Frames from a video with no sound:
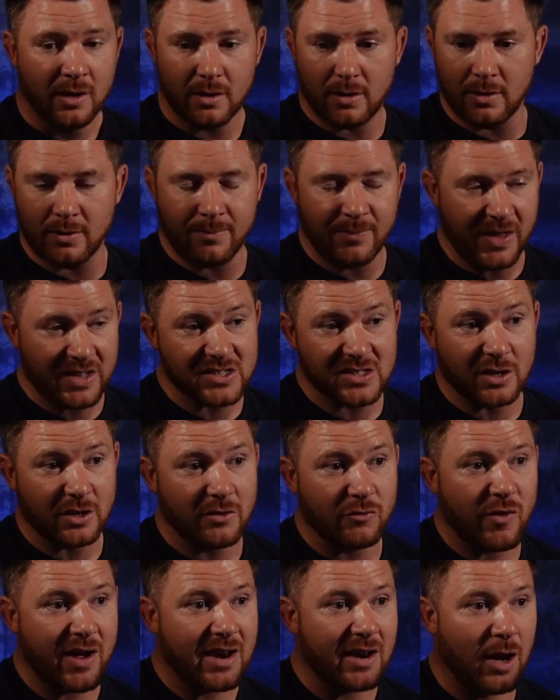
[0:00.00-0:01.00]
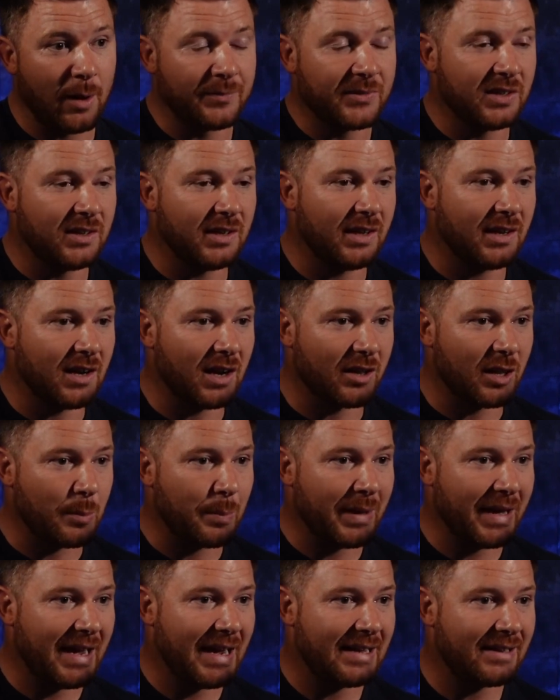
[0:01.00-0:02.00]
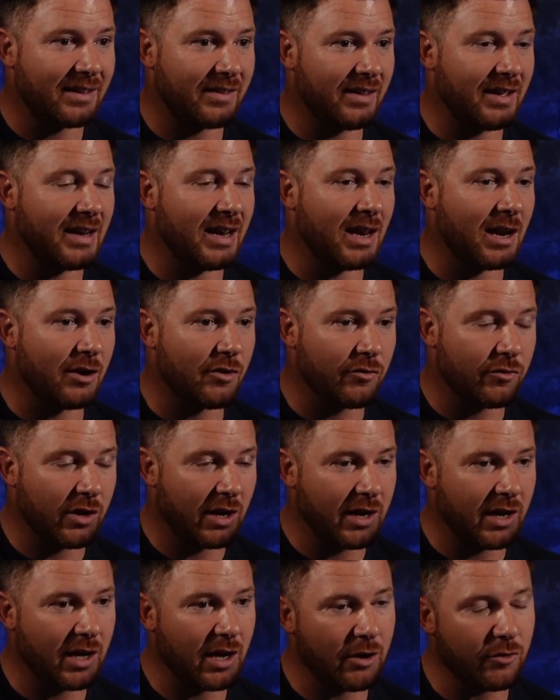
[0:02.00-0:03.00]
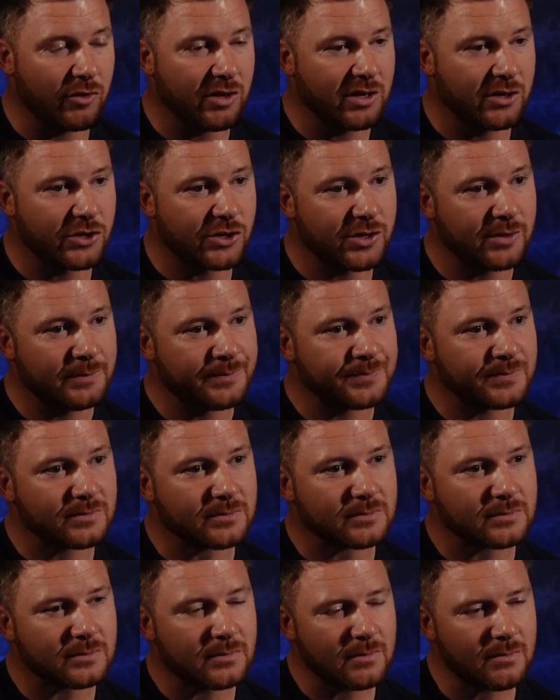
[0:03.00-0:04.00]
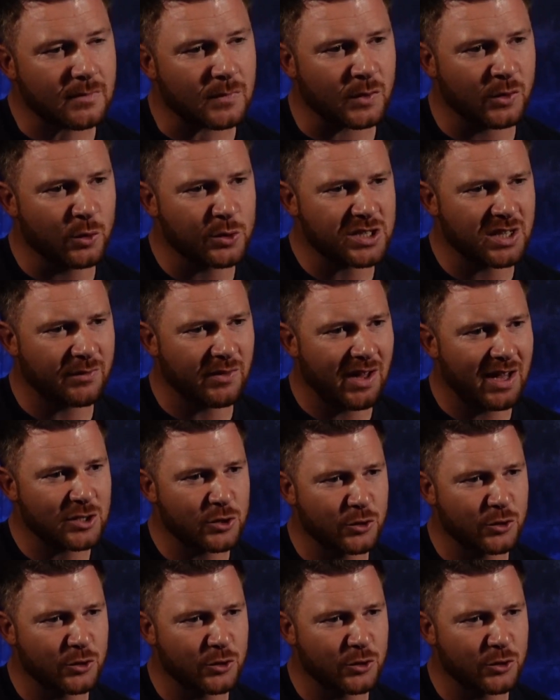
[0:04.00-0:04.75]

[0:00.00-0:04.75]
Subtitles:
Is their rent up to date? Are they paid? Are there any arrears? Stuff like that.